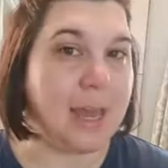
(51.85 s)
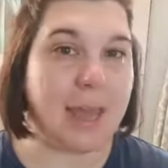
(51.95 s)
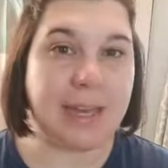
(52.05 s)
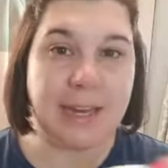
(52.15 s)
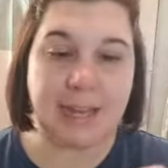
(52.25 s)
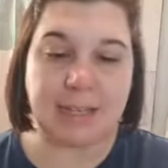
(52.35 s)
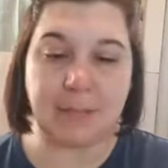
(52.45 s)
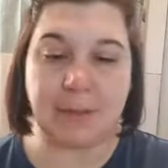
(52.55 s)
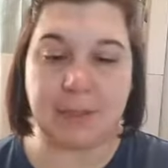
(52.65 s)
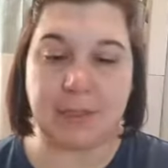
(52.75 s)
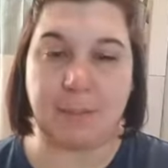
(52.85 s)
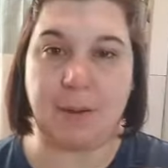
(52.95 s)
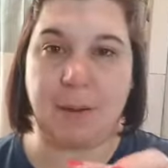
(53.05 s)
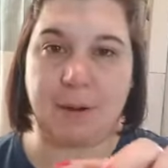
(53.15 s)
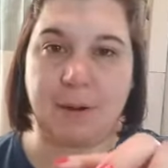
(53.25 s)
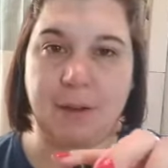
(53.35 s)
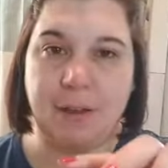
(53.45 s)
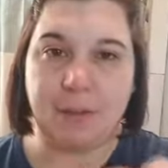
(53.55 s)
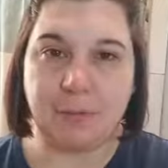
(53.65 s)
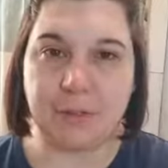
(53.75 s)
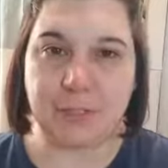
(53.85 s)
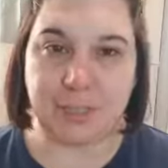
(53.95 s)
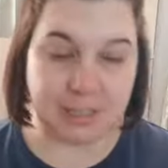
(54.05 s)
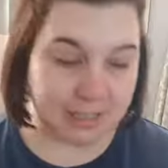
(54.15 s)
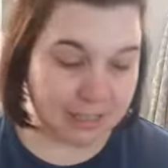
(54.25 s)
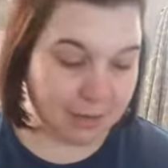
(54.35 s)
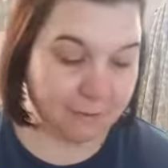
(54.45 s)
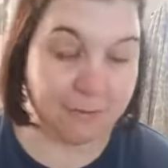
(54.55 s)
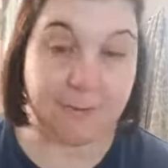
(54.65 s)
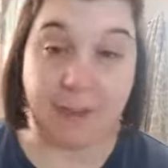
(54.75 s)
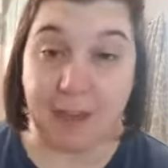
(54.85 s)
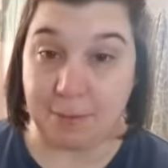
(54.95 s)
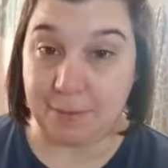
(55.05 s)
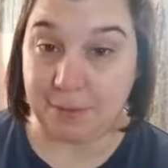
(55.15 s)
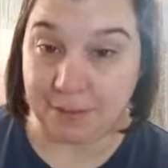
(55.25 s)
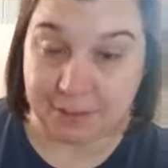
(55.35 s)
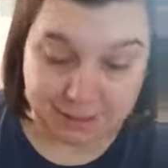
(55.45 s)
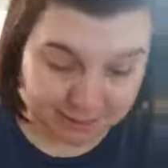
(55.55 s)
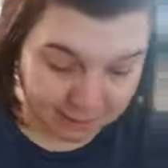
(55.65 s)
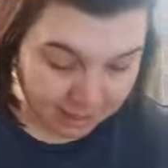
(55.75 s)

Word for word: And it has a built-in primer, which is fabulous.